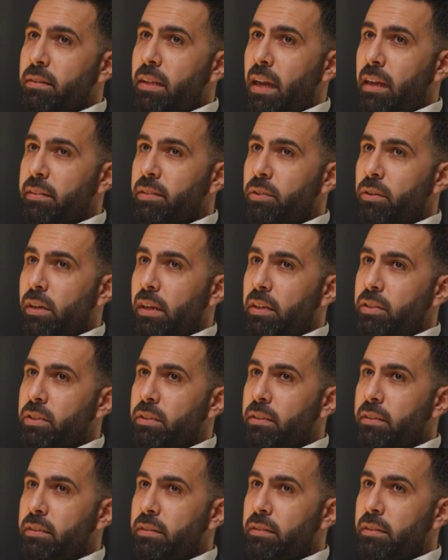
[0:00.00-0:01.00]
Tax regulation
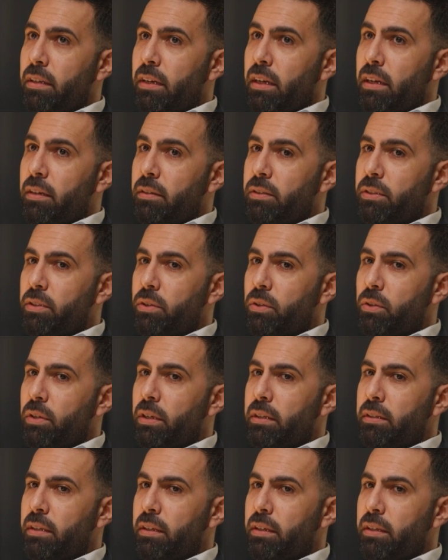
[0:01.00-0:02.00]
is,
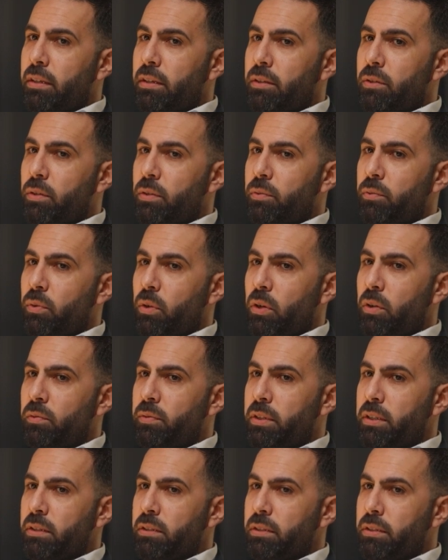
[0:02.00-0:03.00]
getting
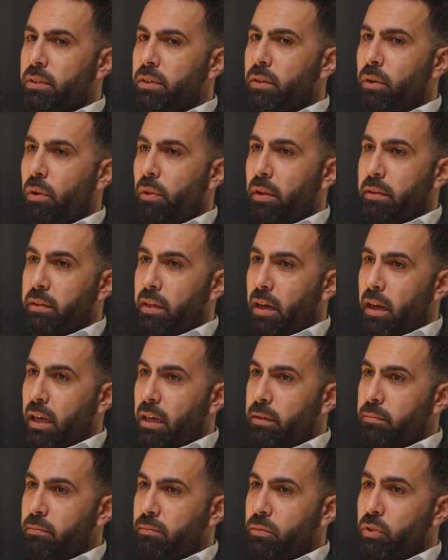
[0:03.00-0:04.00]
evolving all the
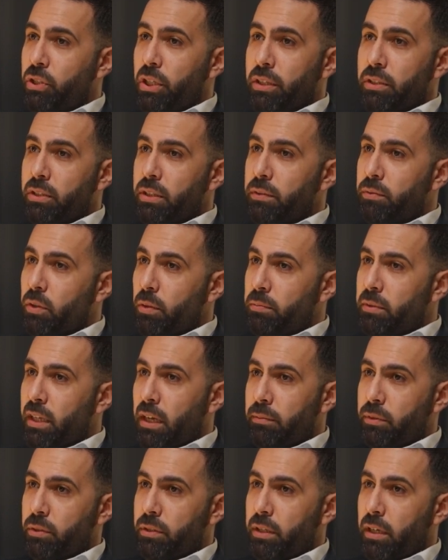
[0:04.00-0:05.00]
time, changing from
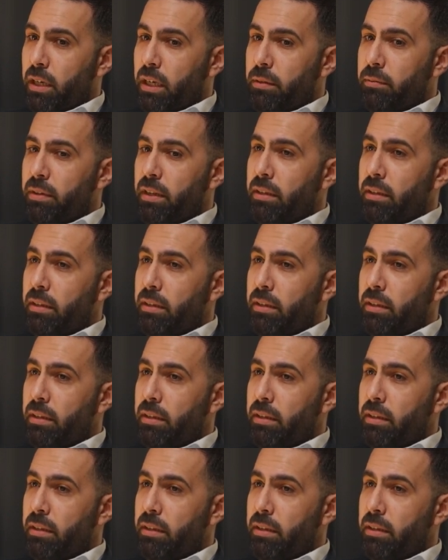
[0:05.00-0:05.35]
time to time.